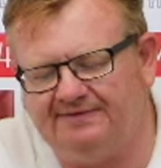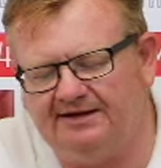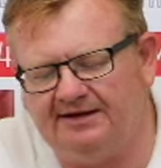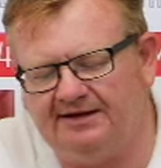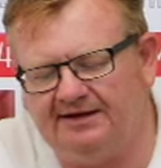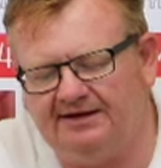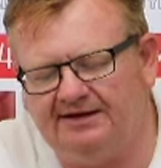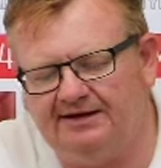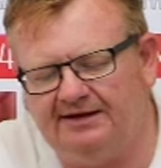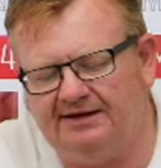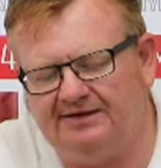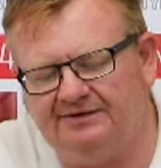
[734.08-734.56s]

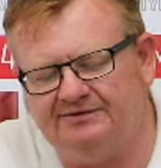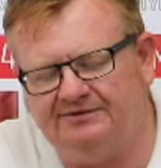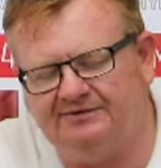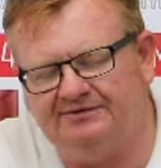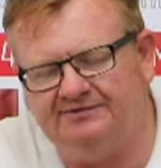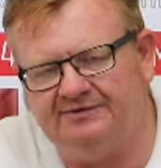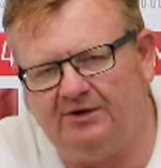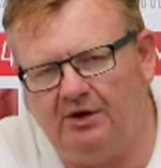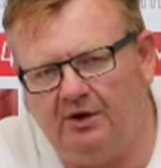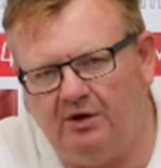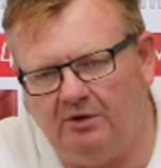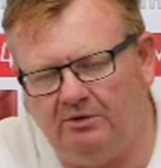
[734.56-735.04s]
tighten that and
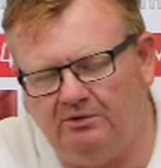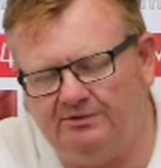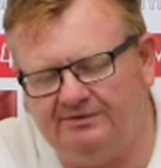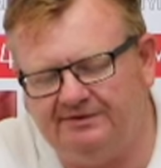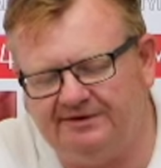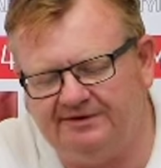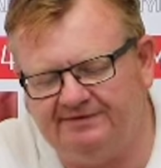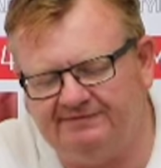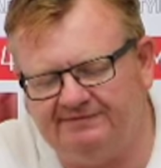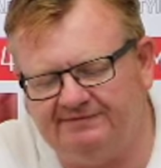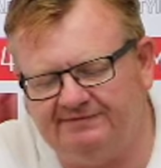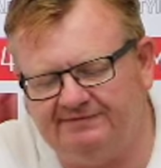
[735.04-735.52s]
just
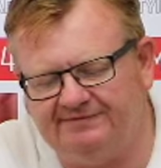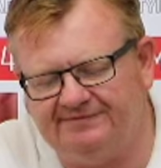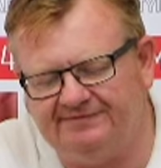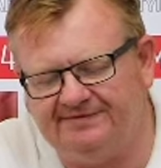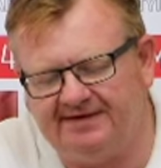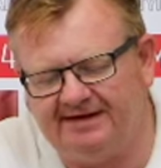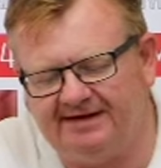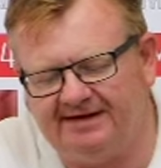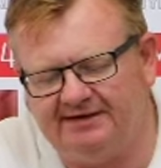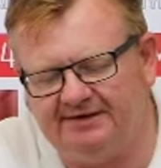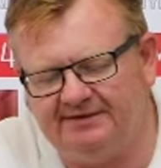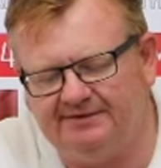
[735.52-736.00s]
hold it for a
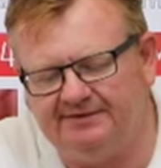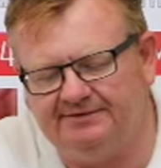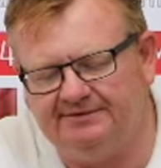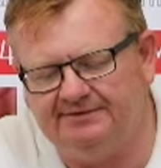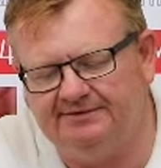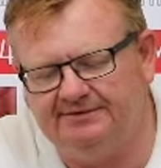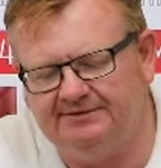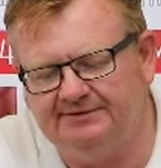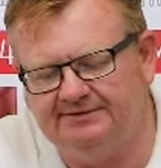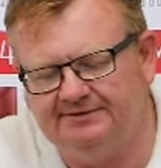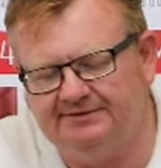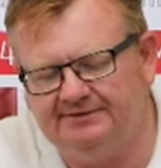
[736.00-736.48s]

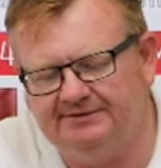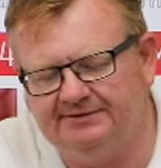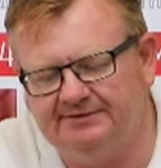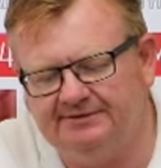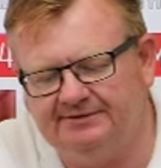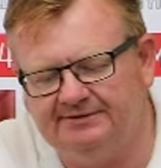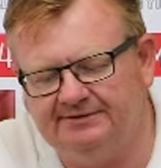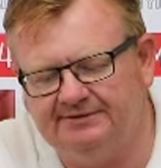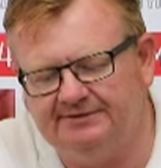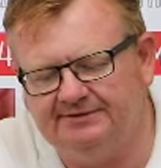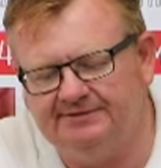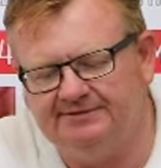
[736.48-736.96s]
second
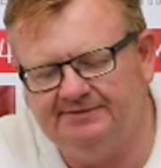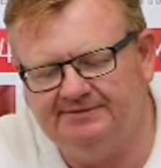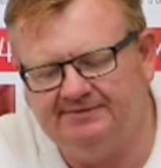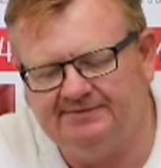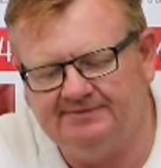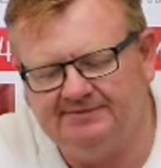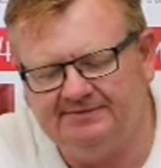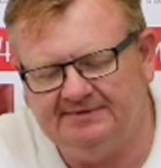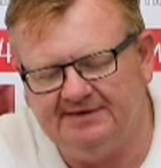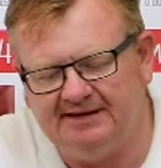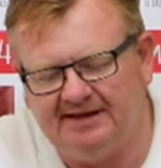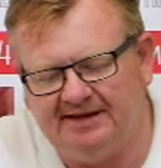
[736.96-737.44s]

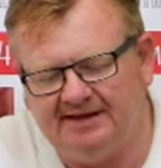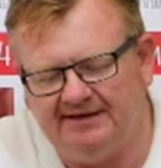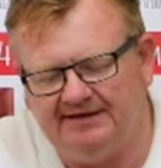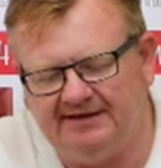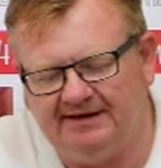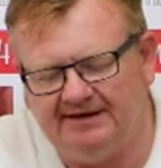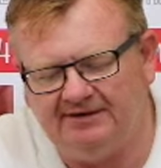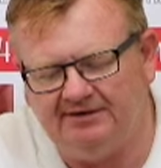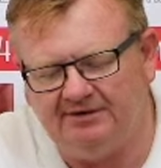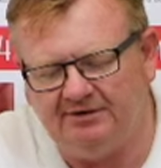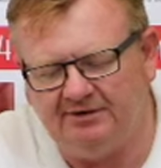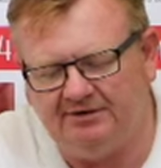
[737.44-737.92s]
to let
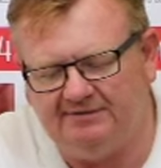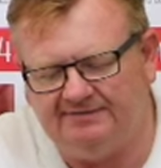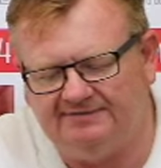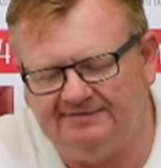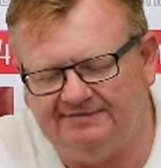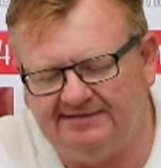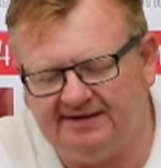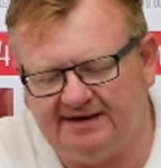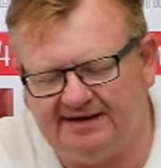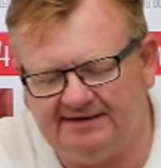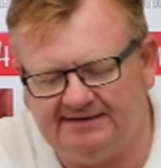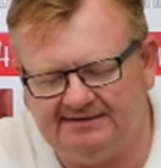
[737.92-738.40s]
that knot
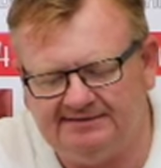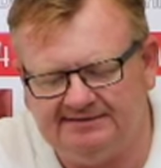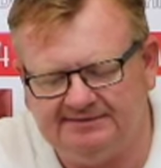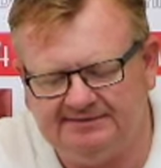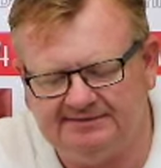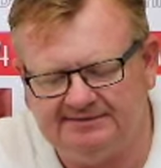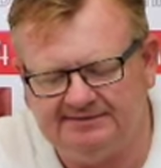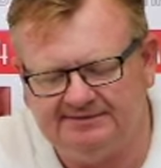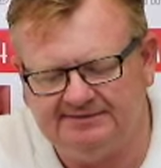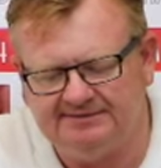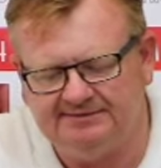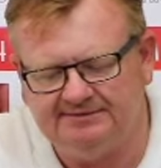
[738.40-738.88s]
set,
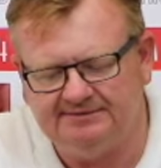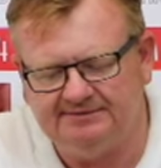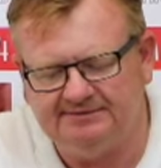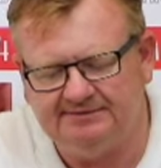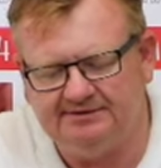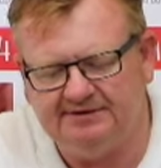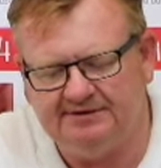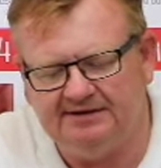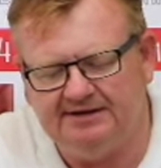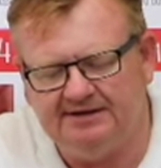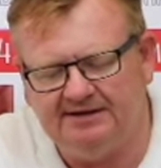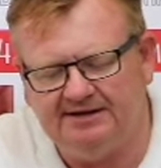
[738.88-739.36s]

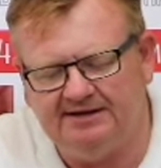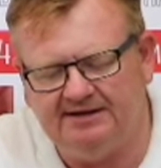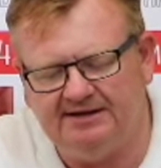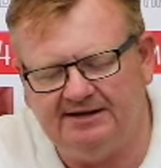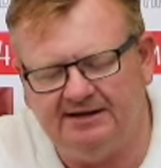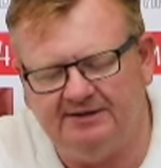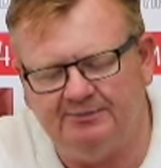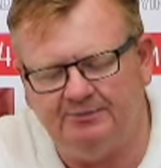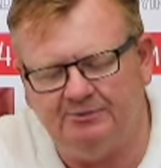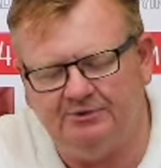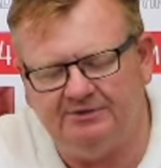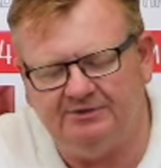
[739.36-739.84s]

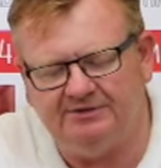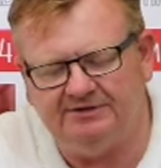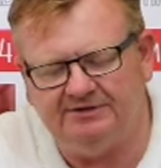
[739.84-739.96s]
and then what